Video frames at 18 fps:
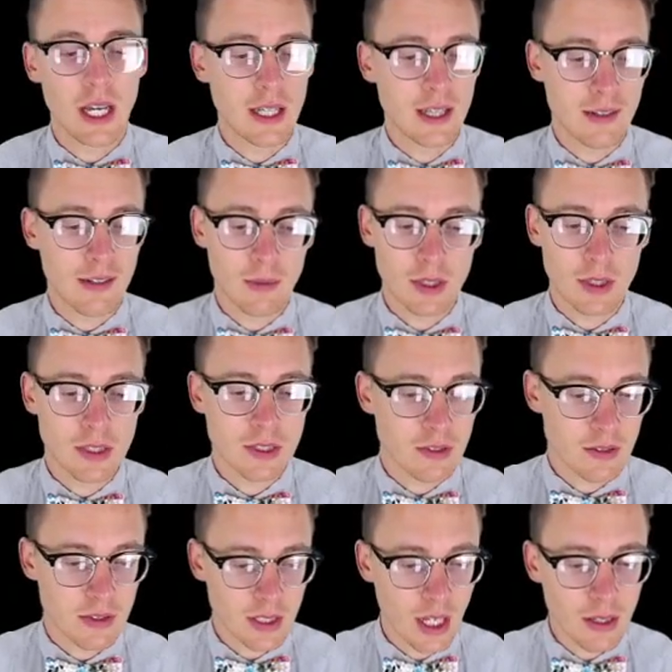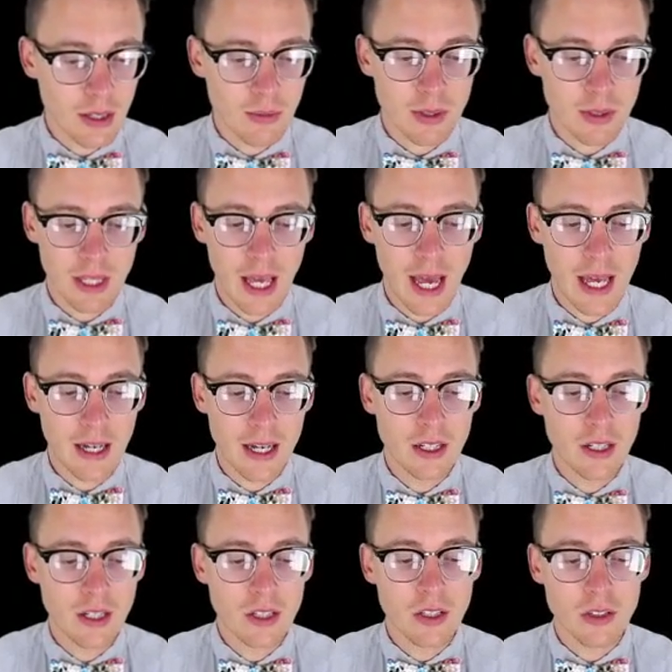and then once you're done with that,
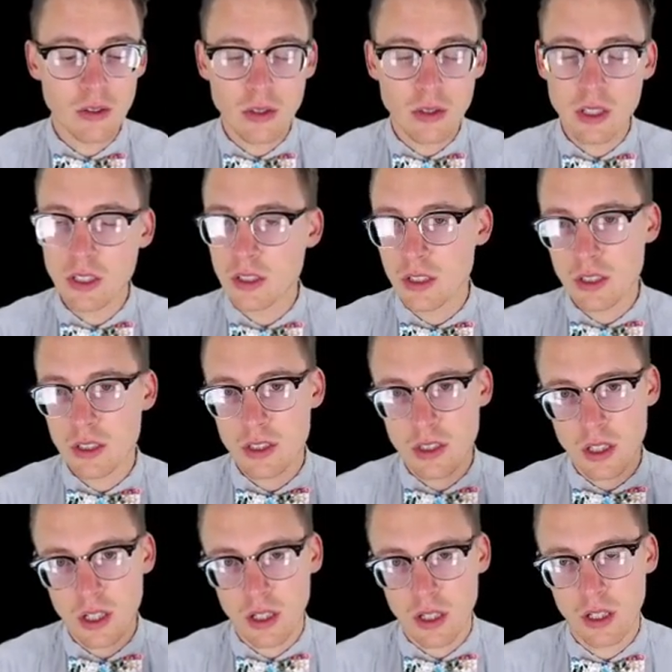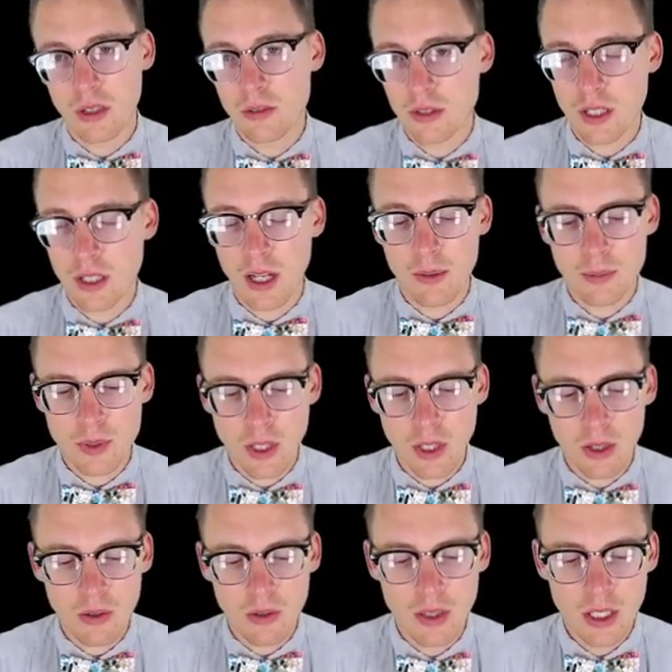you can just close it up.
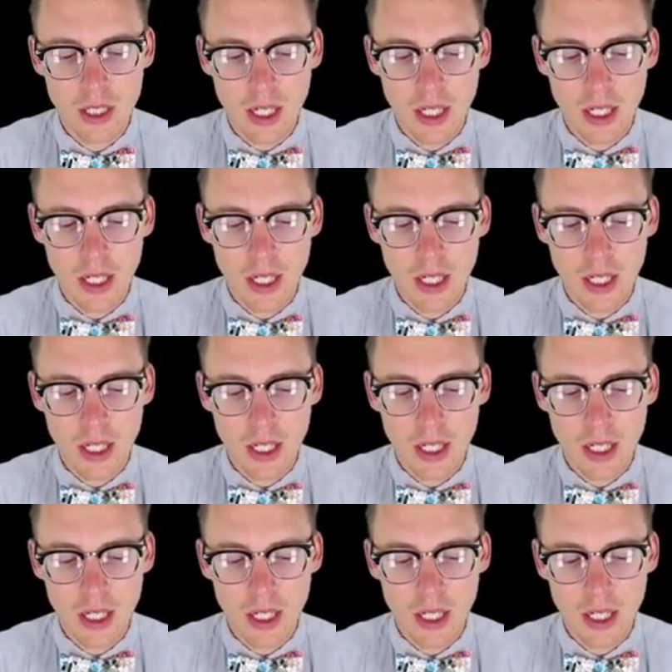So